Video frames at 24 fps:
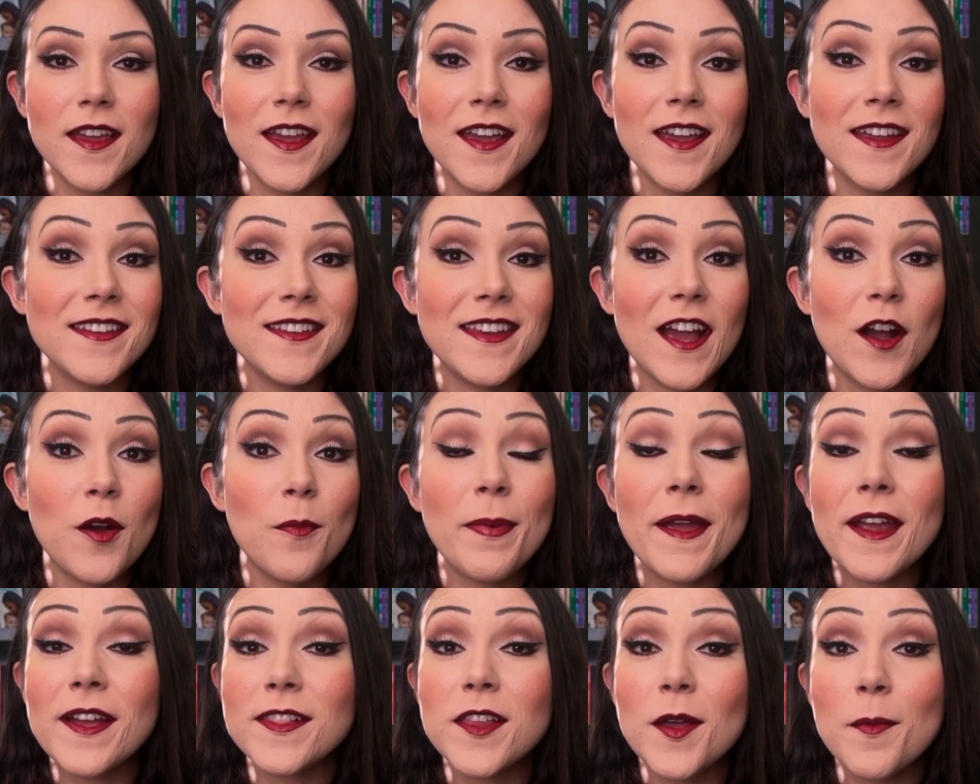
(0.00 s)
Now,
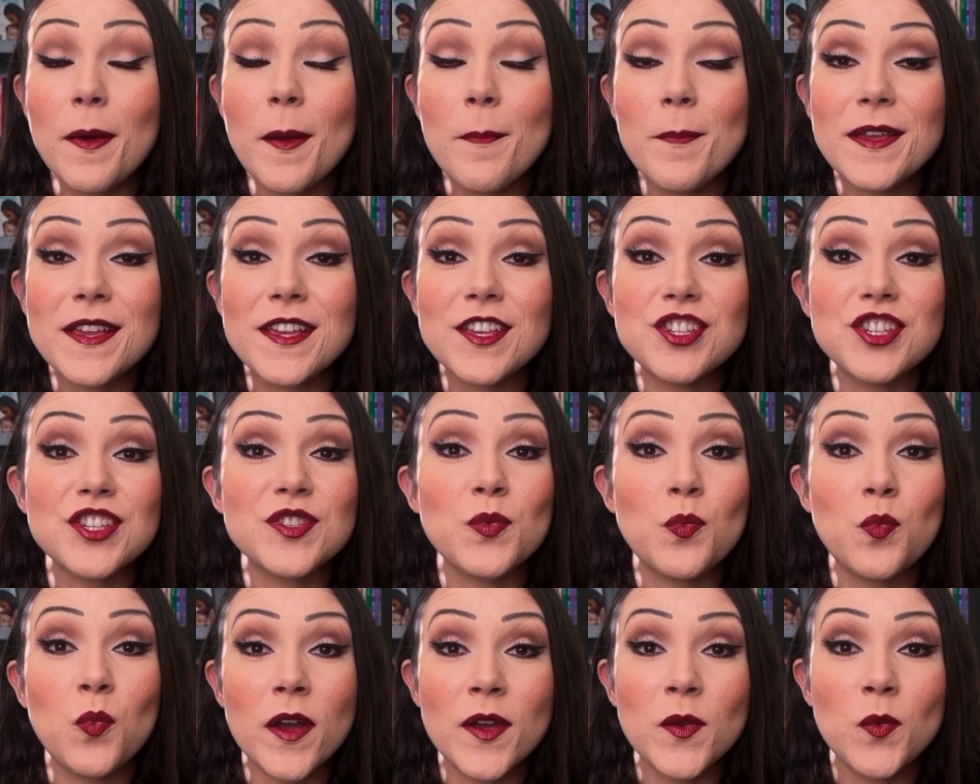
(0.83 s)
parallel pumping is just
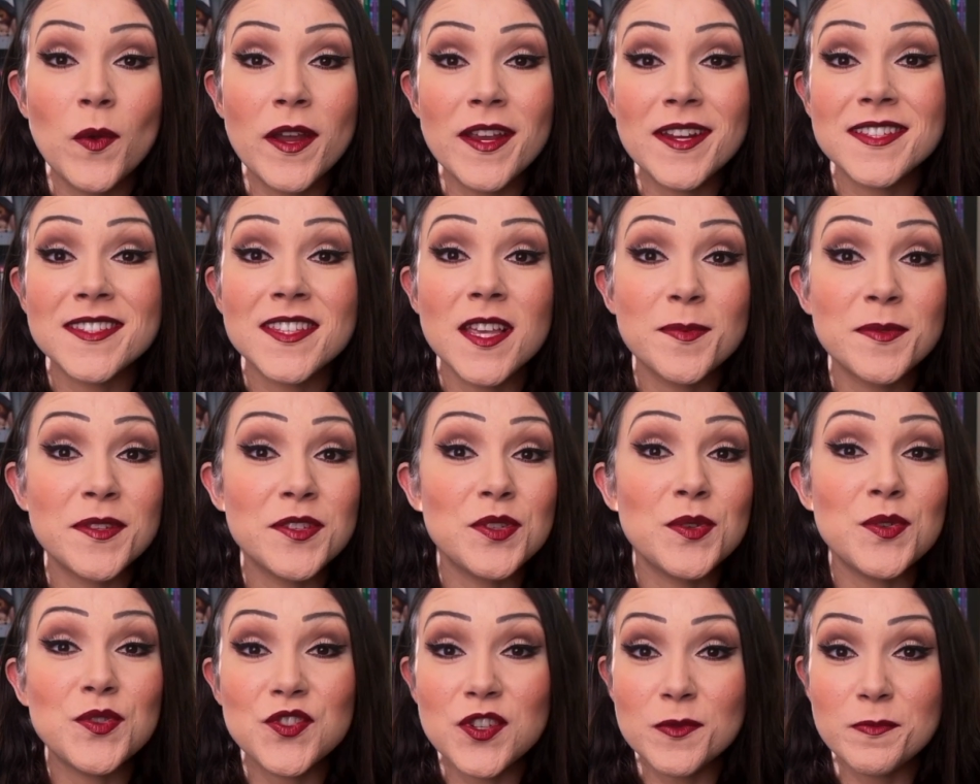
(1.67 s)
one way to
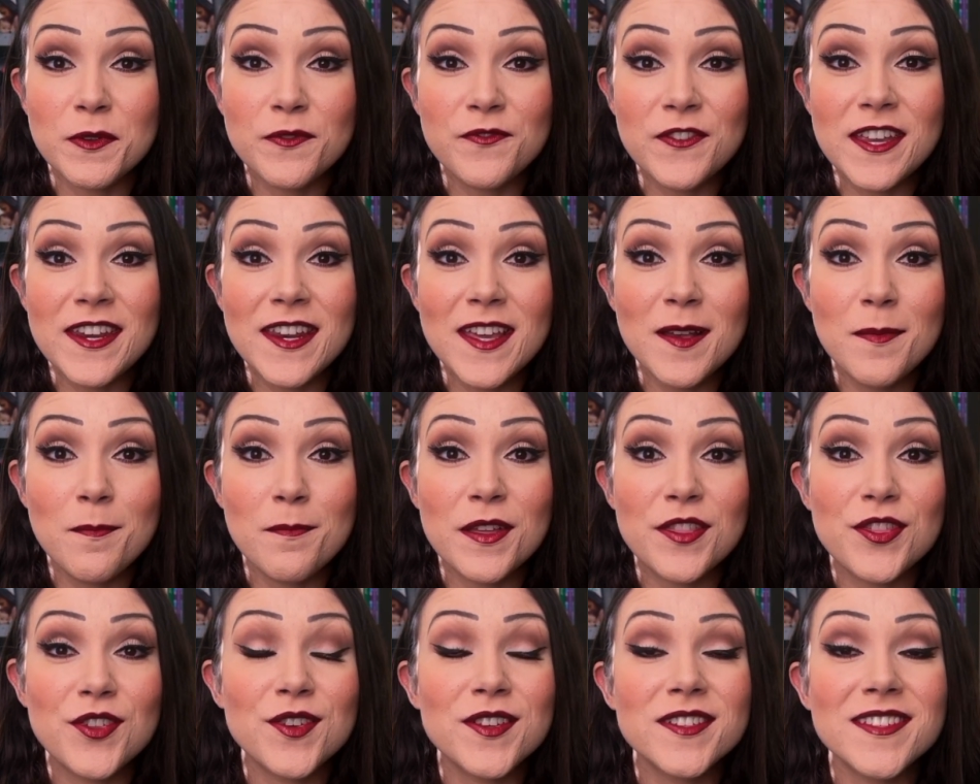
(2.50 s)
substitute triple feeding,
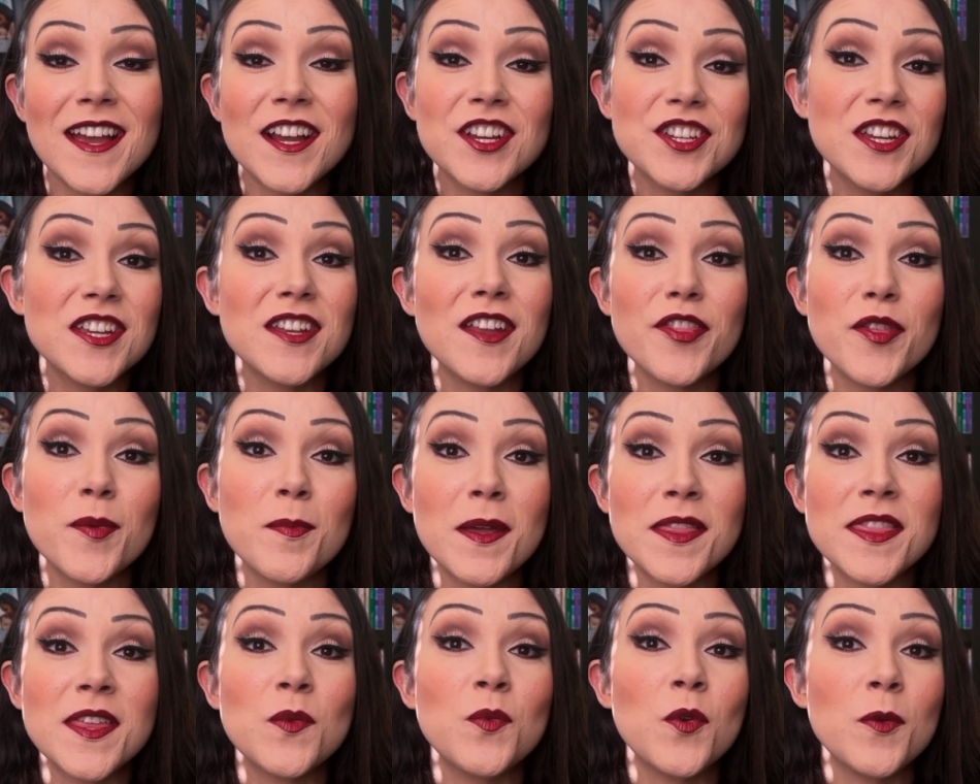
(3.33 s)
but there is actually another
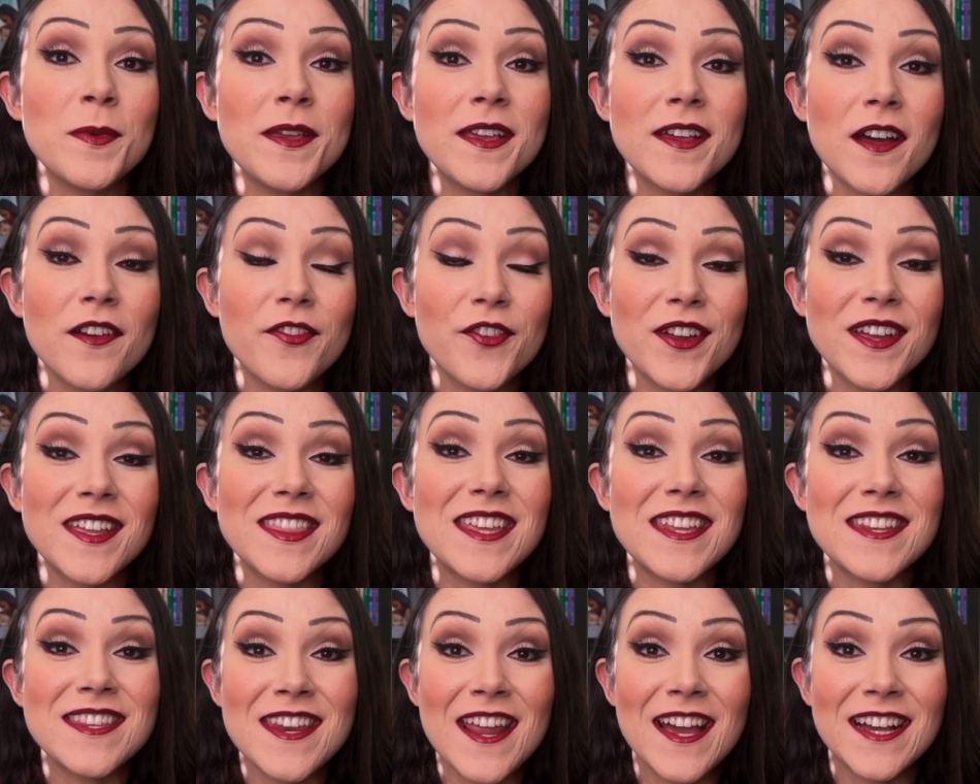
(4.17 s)
method we'll be covering in
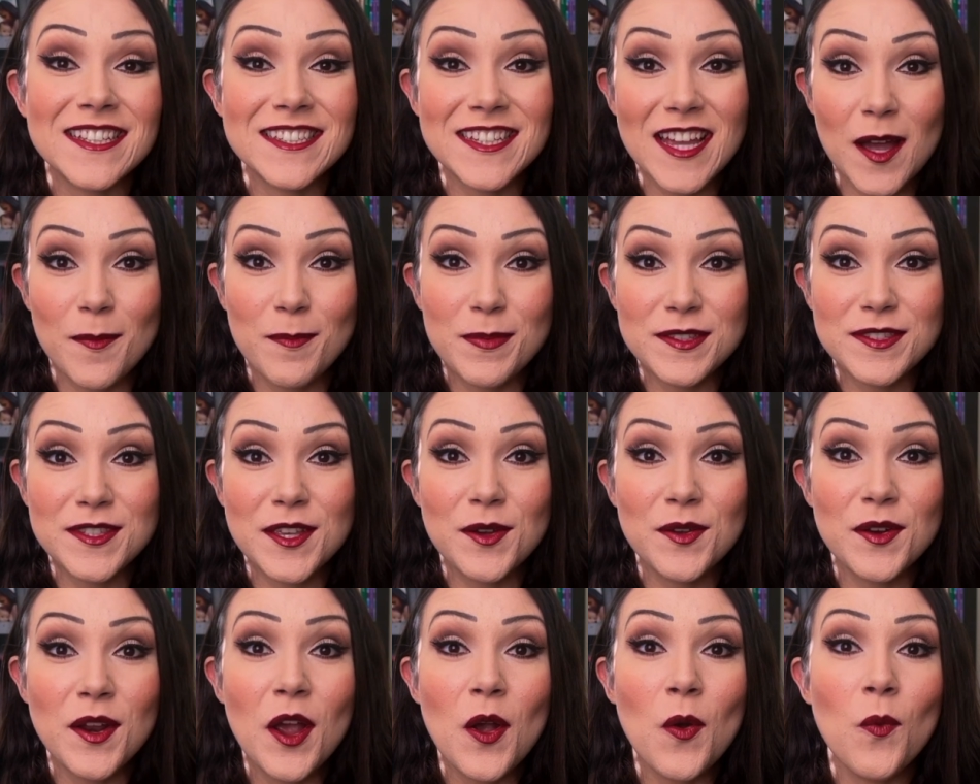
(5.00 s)
the next
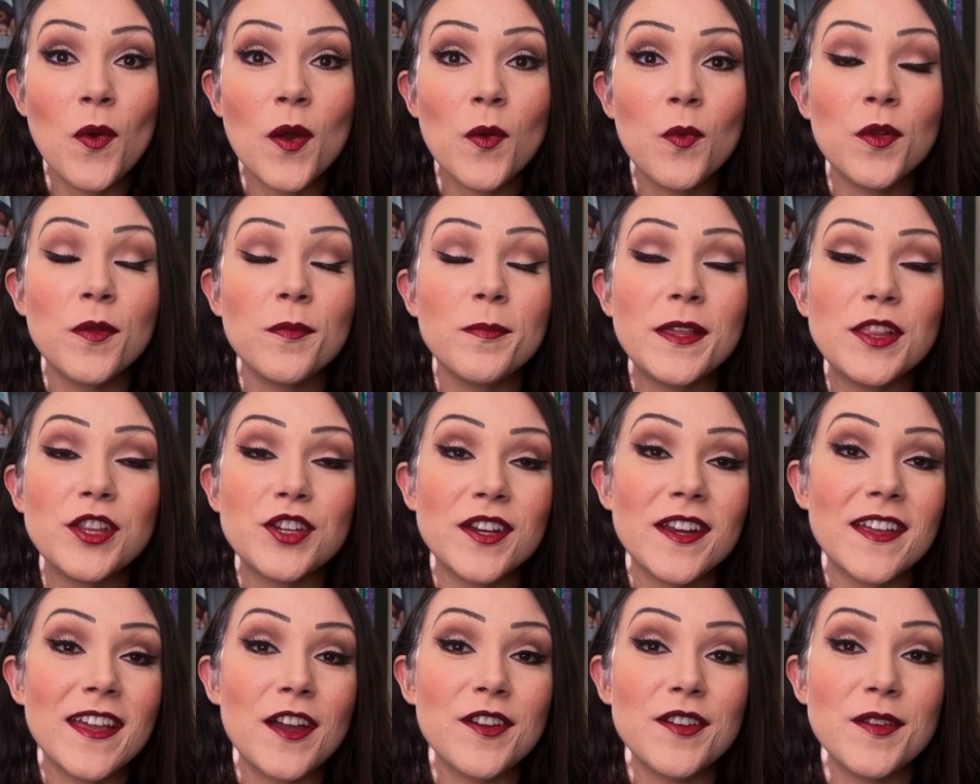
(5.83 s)
episode where we'll be
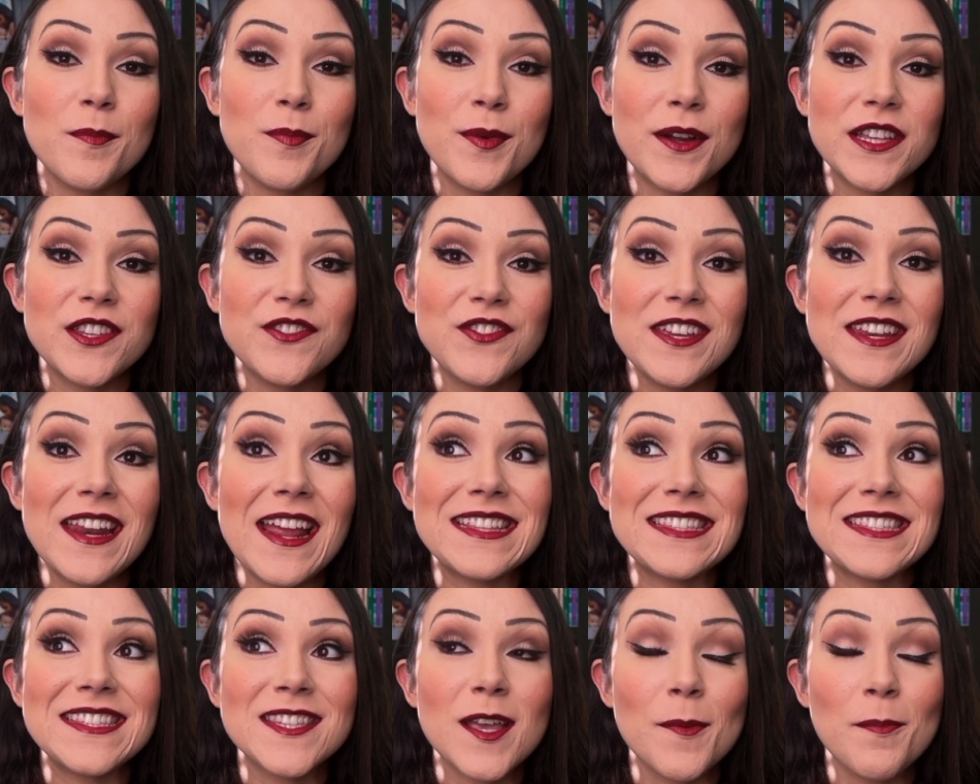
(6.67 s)
learning how to breastfeed
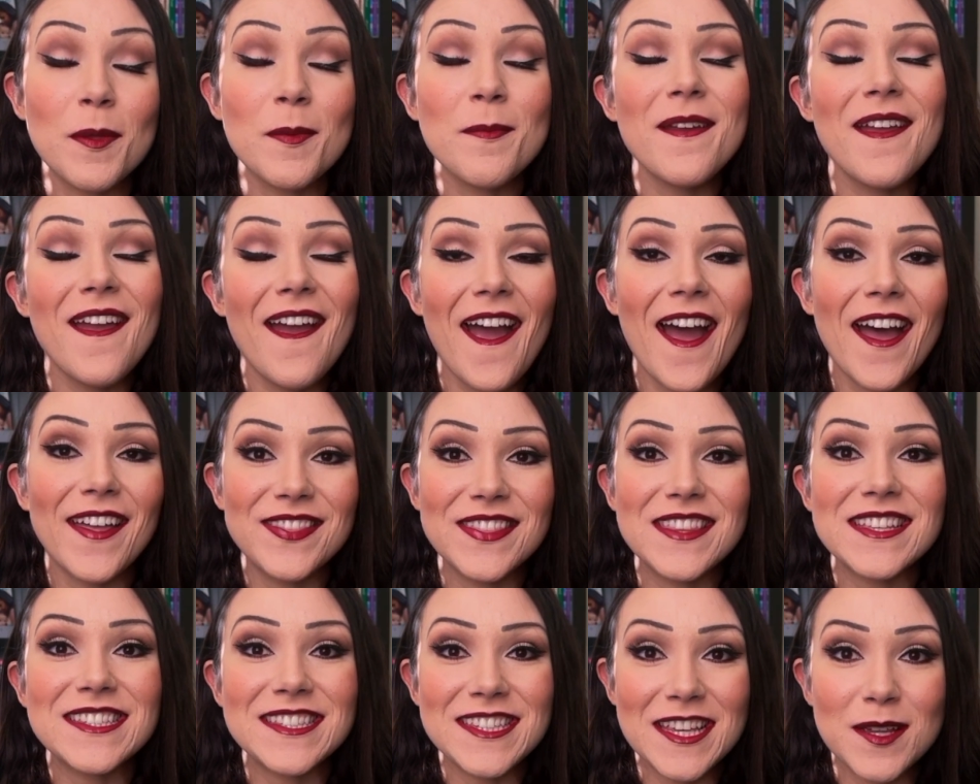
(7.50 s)
and supplement
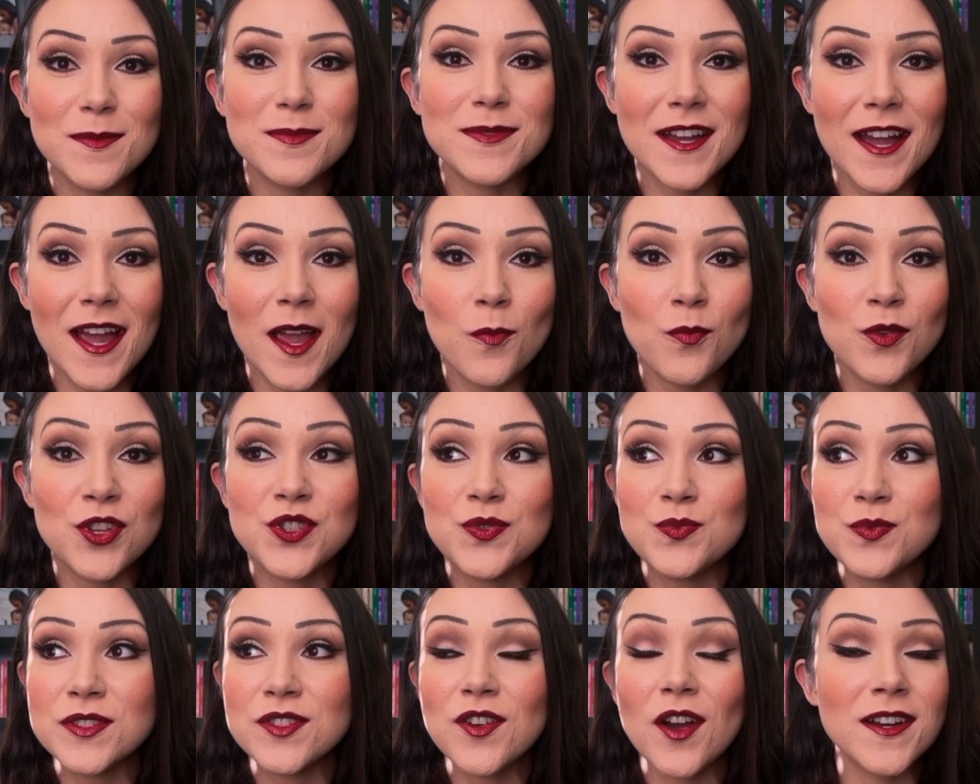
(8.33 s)
at the same time,
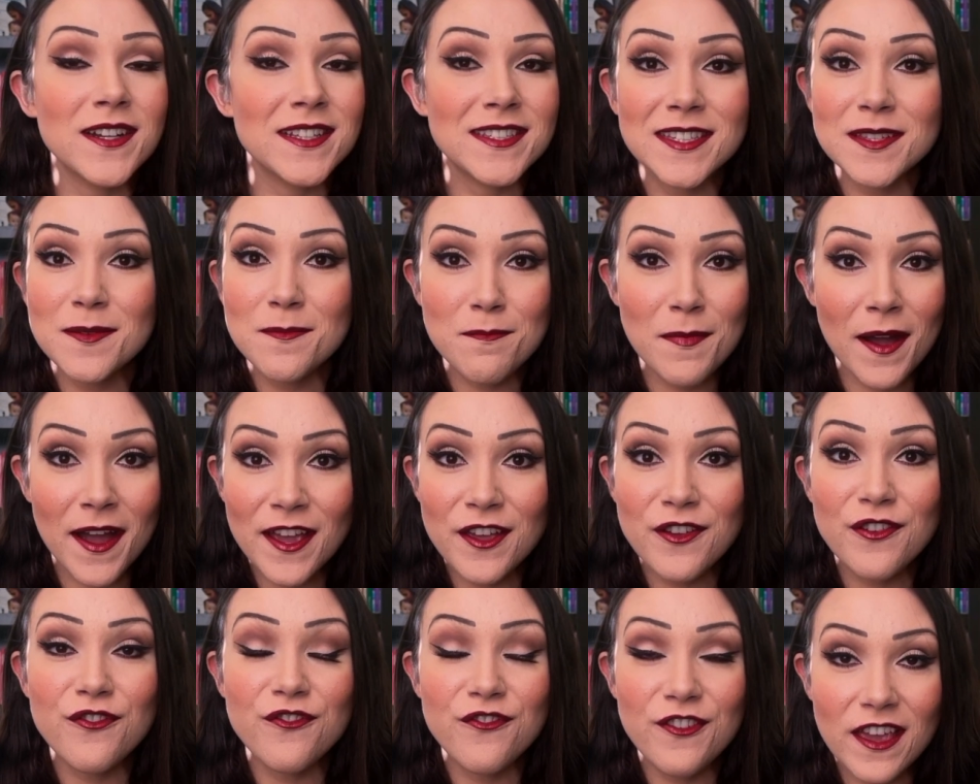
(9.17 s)
which was honestly
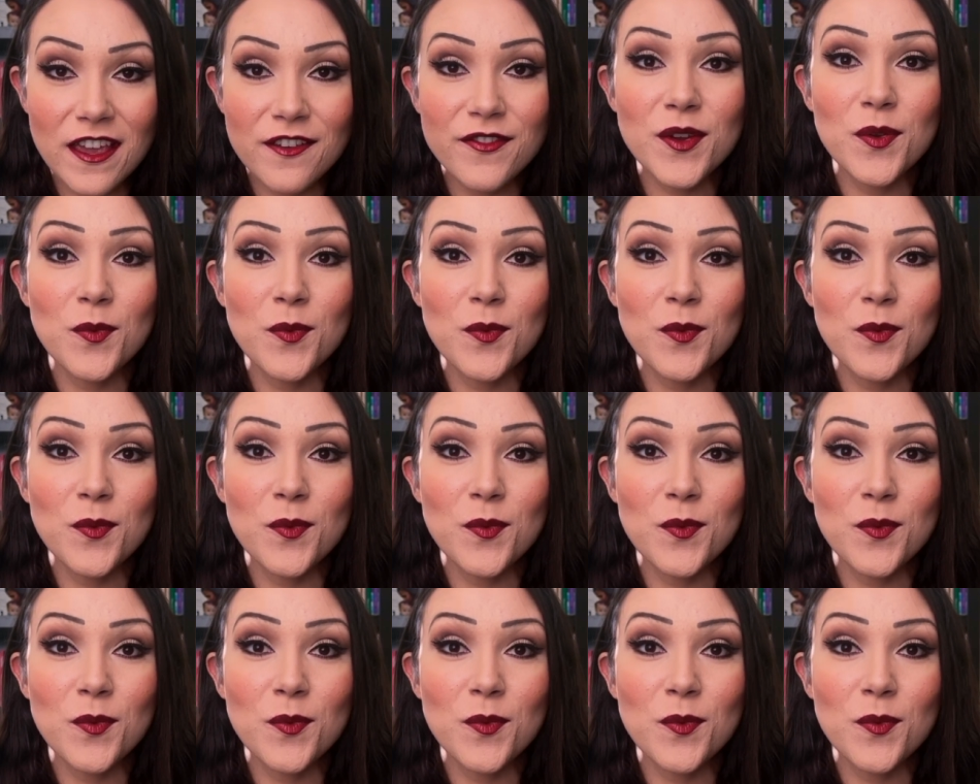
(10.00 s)
my favorite